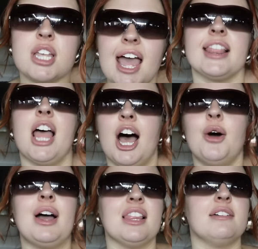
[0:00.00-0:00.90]

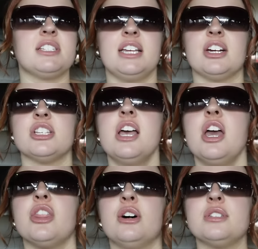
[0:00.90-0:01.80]
Hello, I love sneakers.
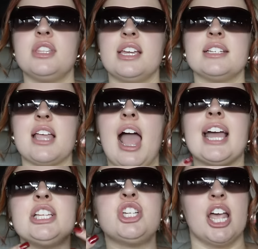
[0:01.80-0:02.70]
Those things
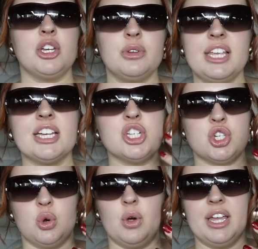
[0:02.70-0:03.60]
I genuinely
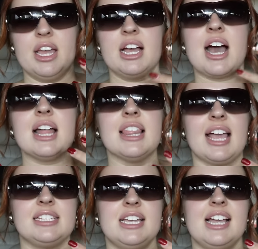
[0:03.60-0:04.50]
enjoy
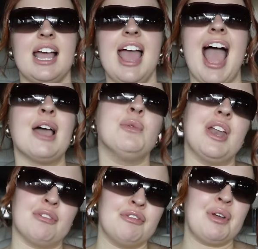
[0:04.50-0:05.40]
collecting. I will
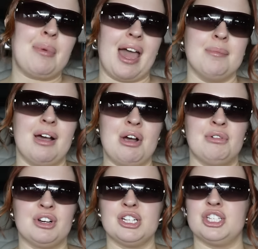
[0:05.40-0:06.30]
never feel bad about
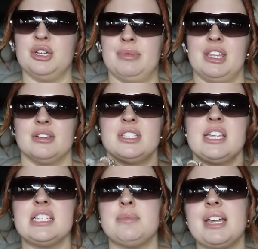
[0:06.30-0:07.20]
over consuming those
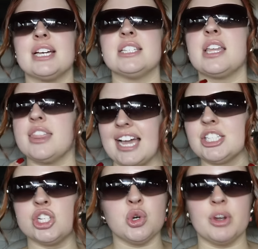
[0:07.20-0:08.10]
things because
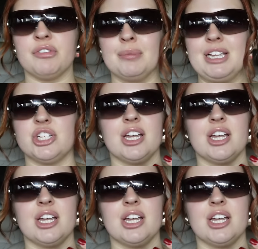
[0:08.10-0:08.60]
that's a joy for me.